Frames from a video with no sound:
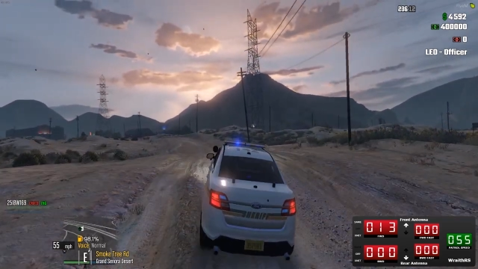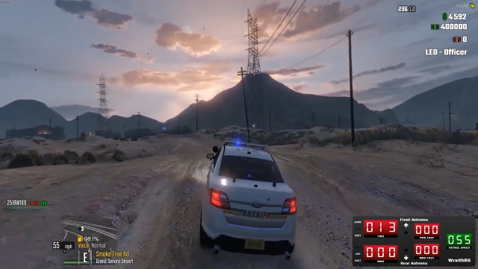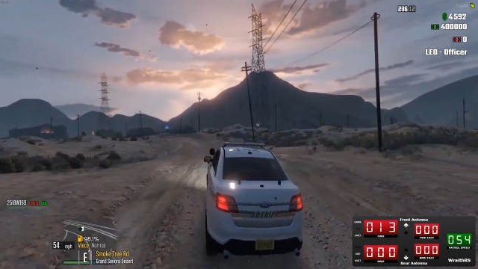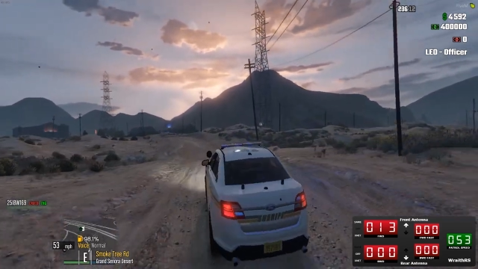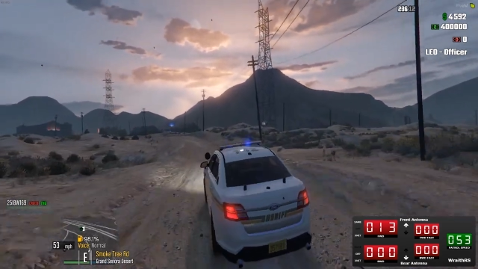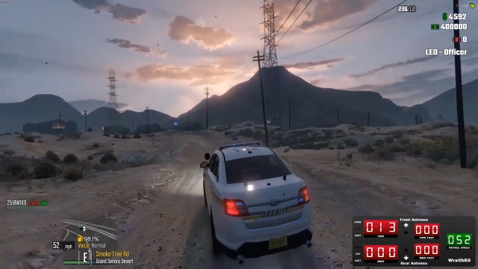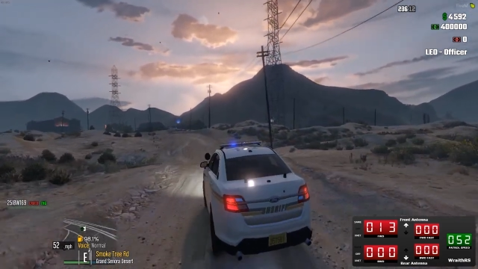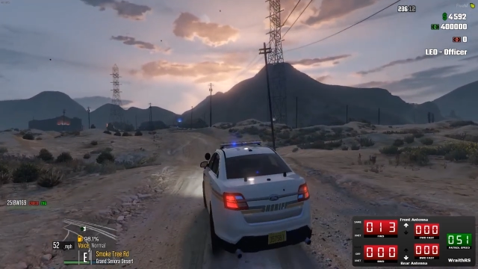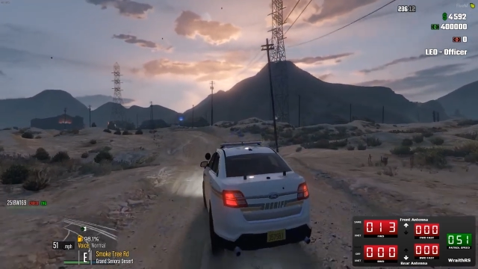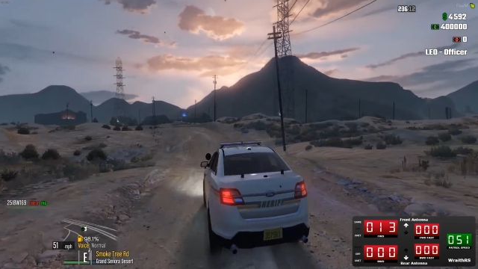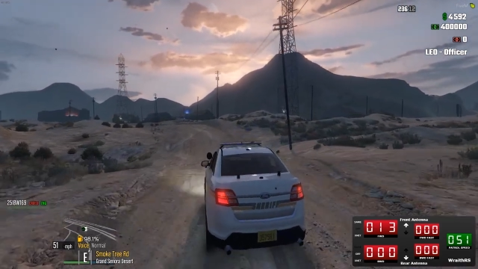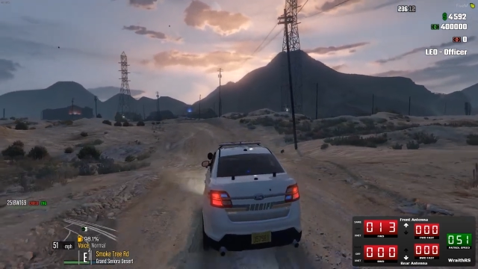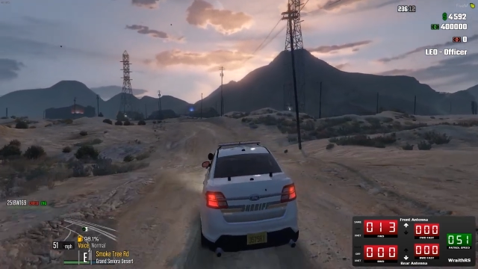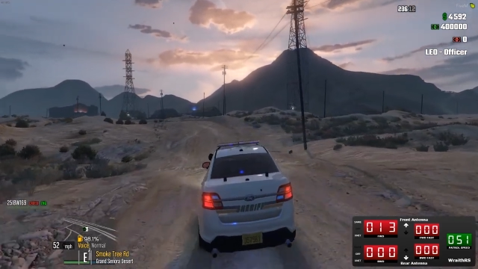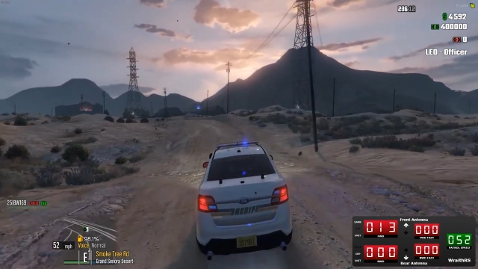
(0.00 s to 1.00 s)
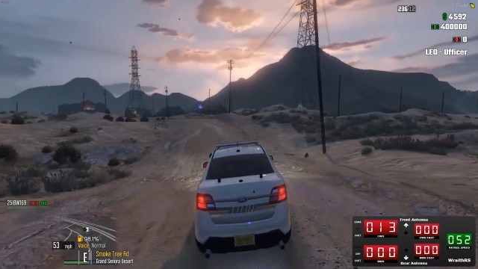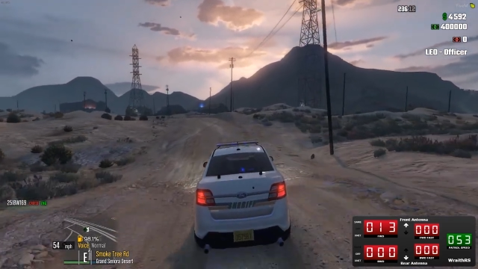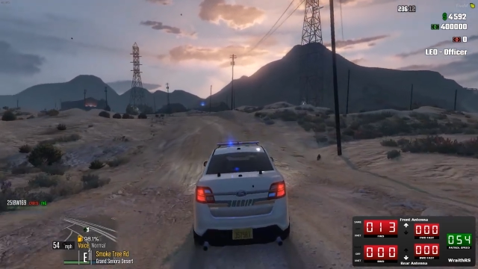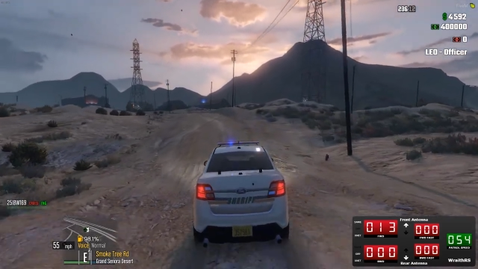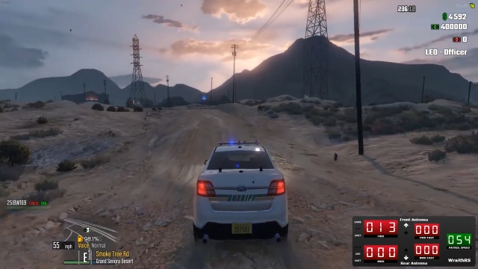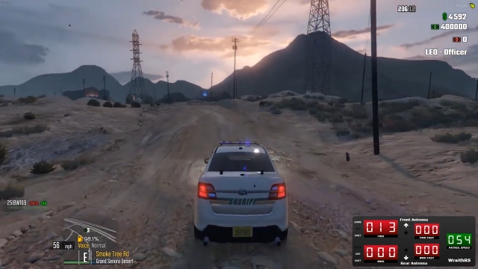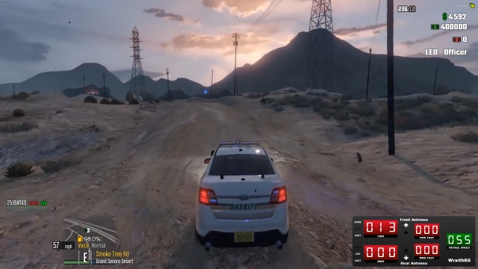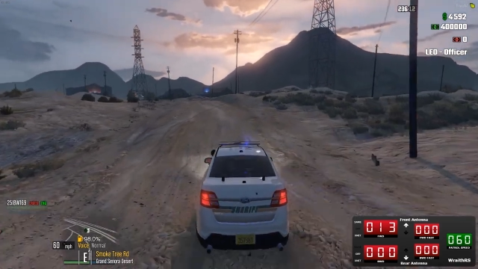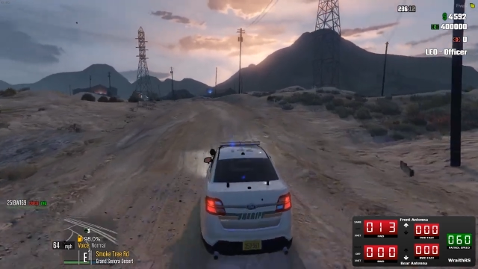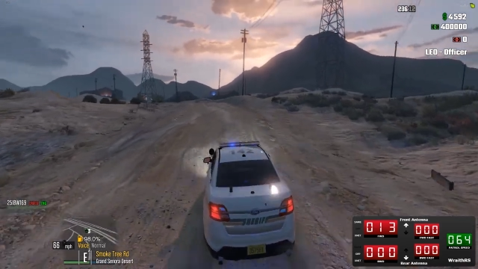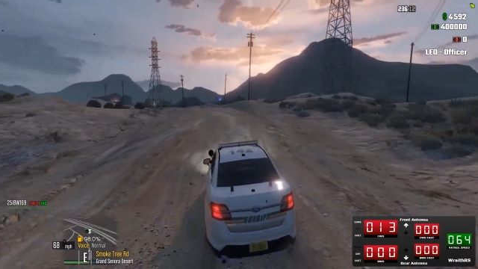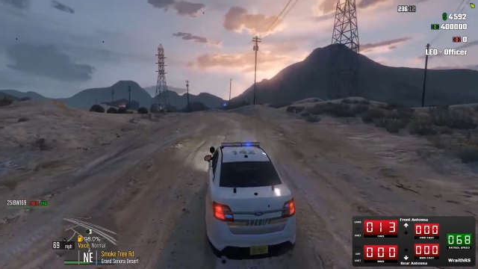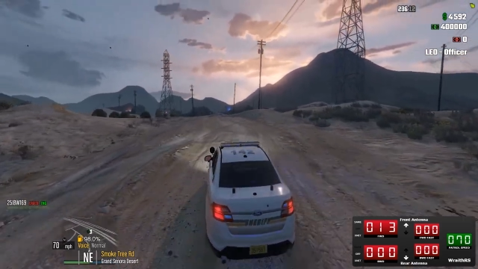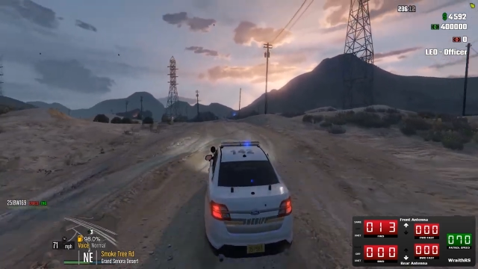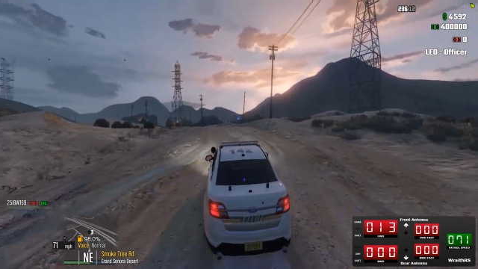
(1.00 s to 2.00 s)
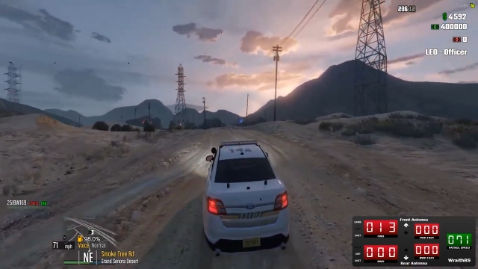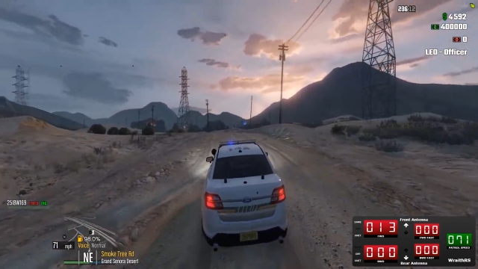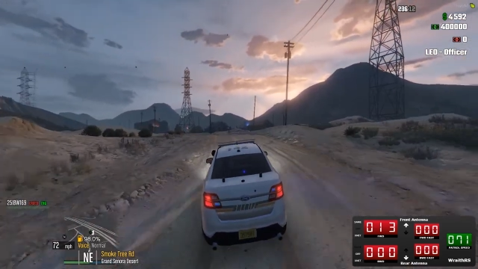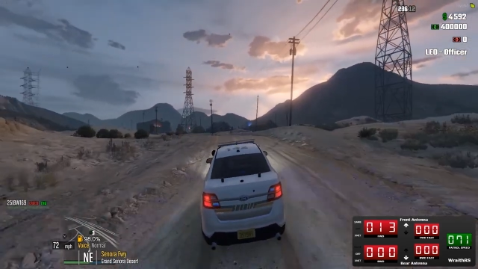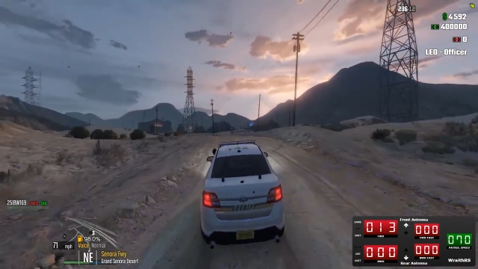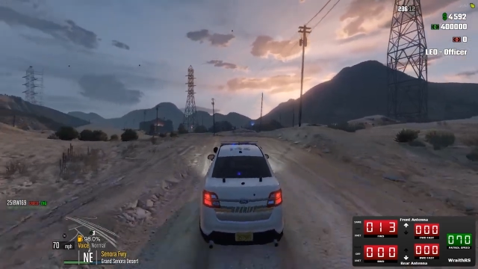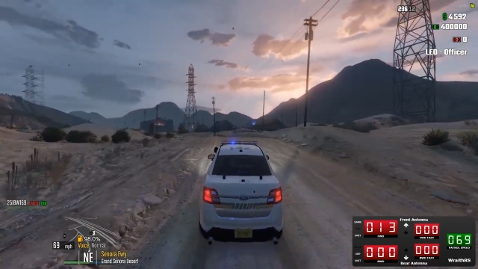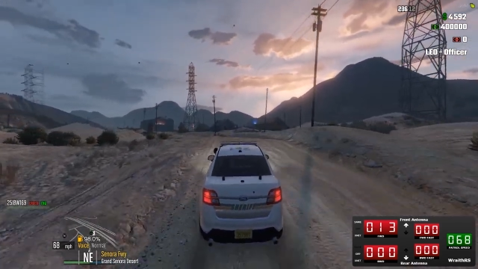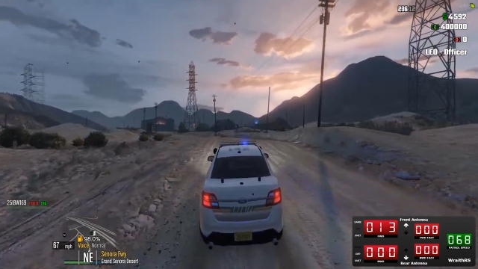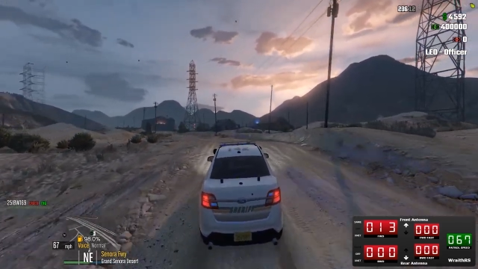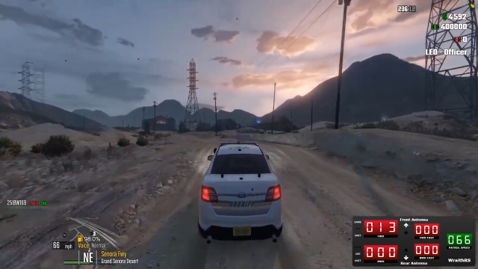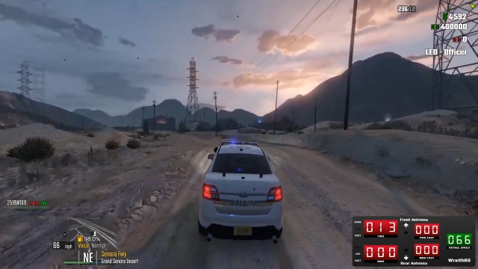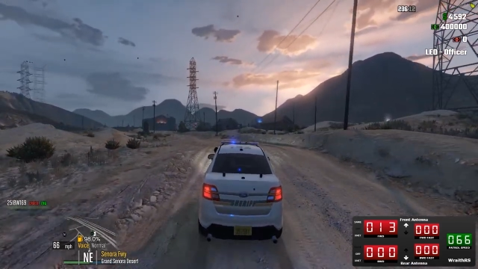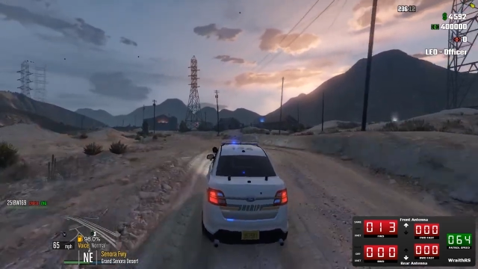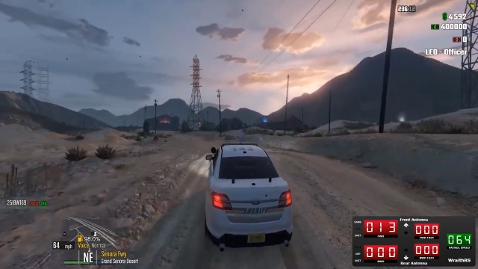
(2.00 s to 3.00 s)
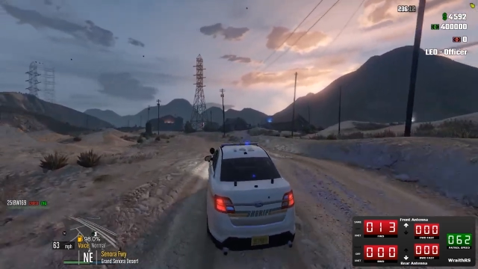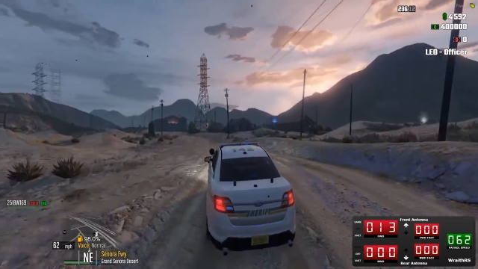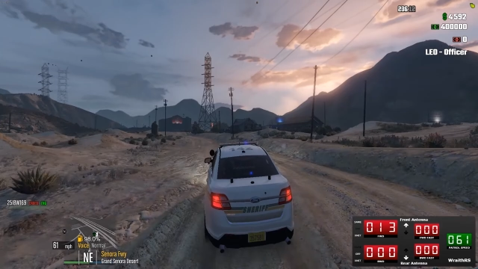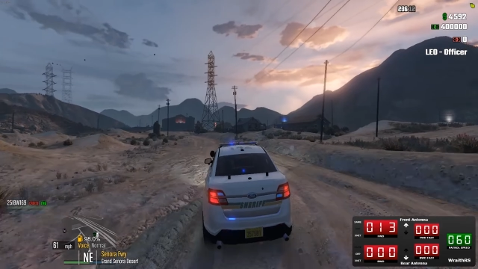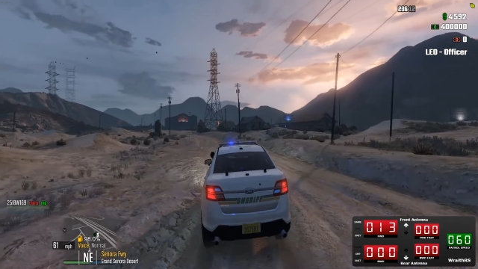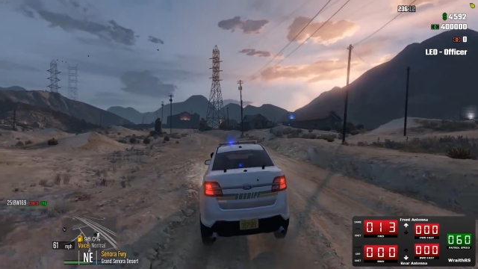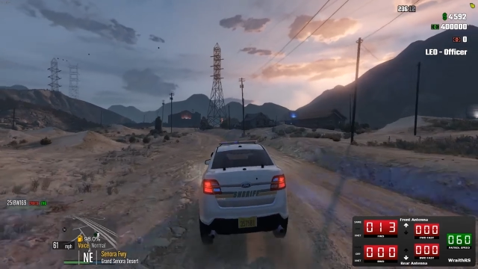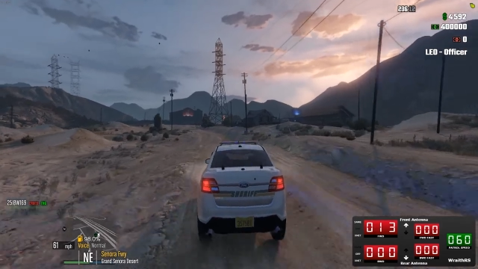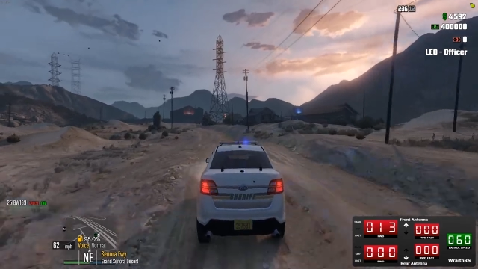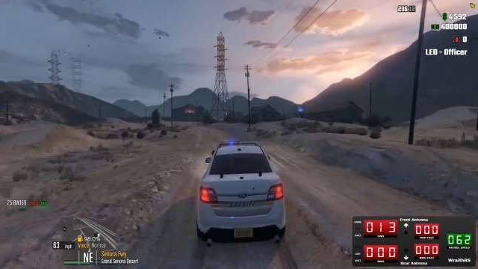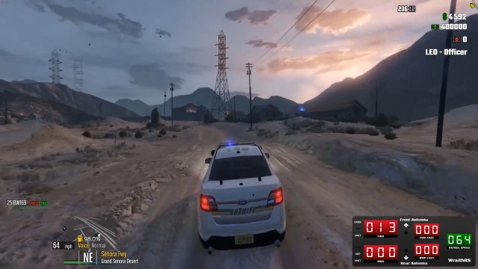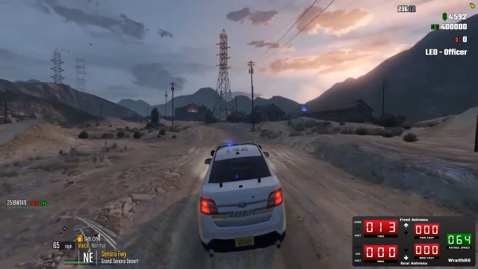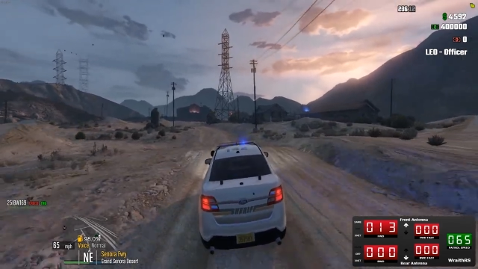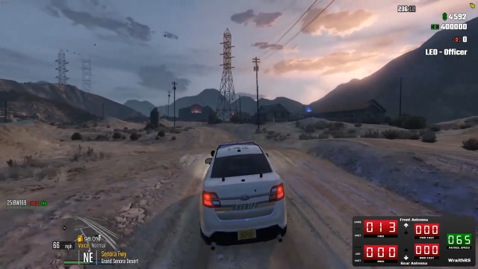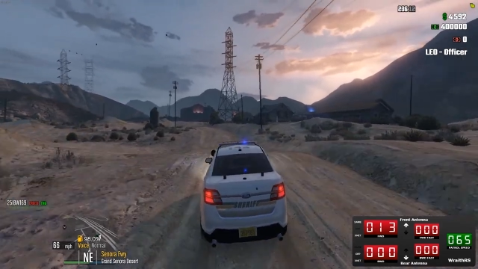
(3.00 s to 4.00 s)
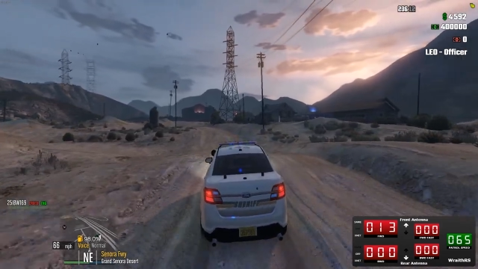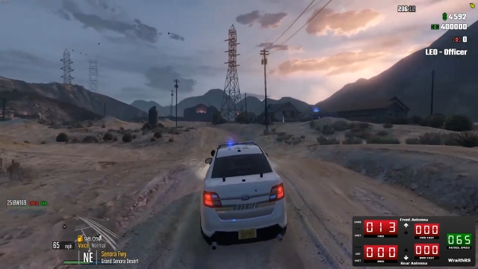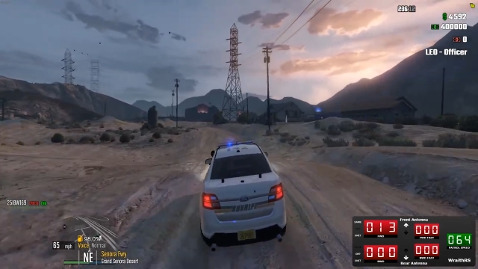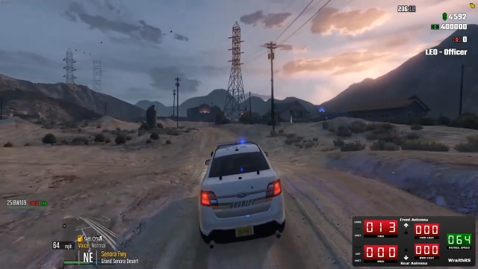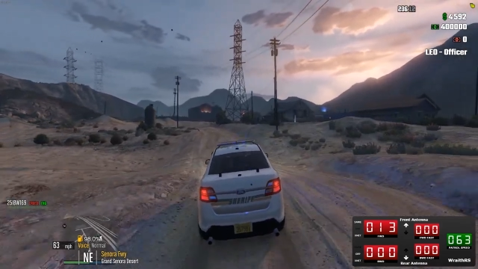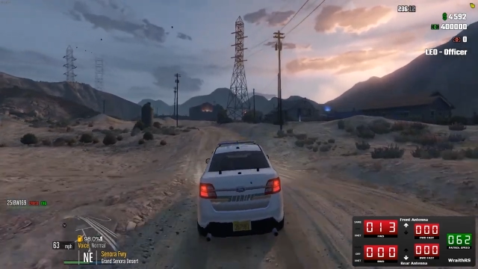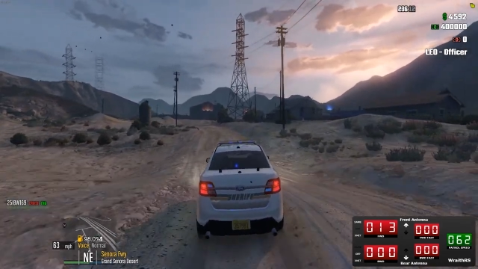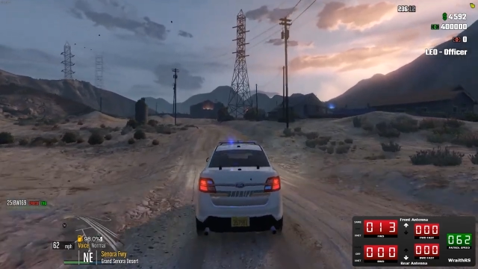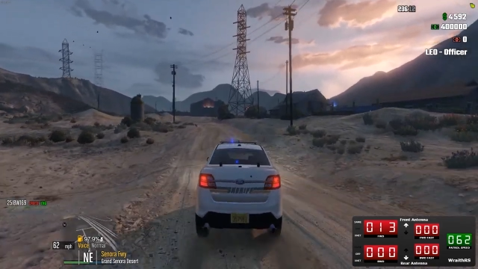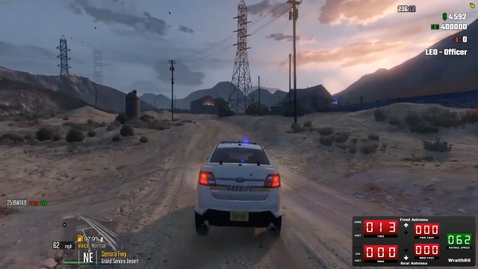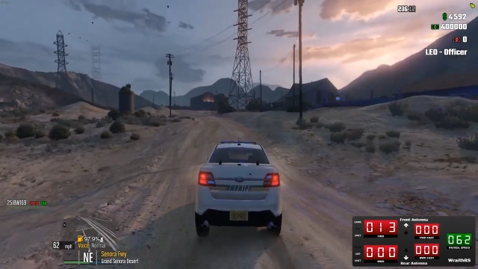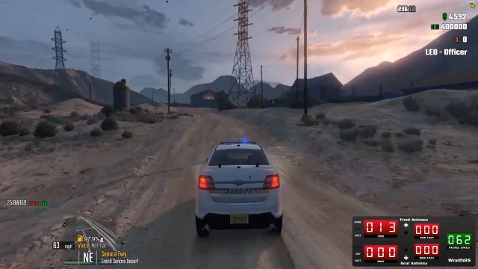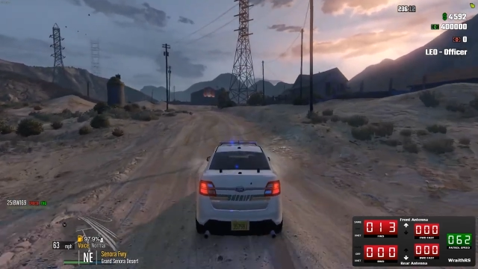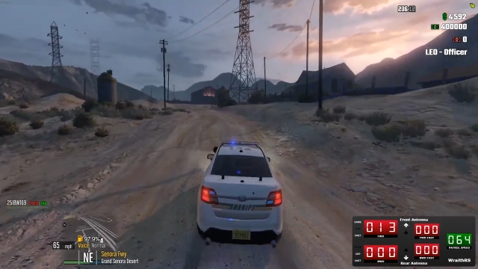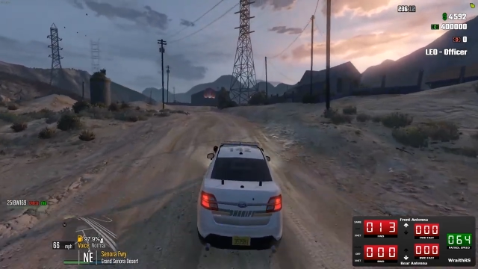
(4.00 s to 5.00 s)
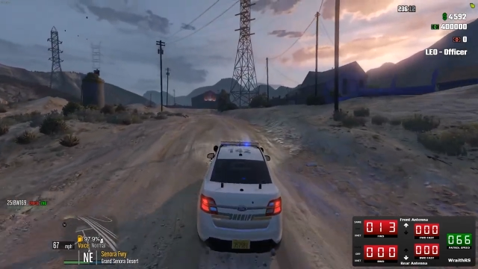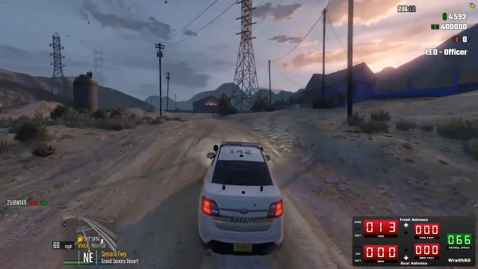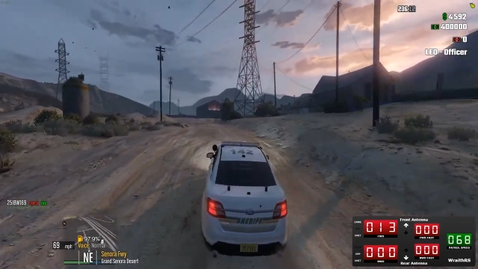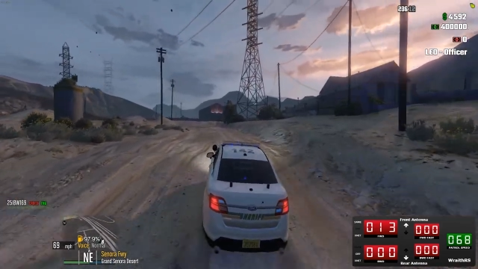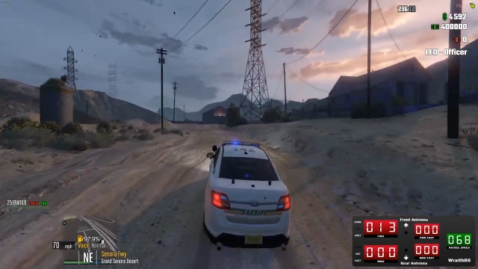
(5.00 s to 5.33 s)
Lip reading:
Nobody's mouth can be seen.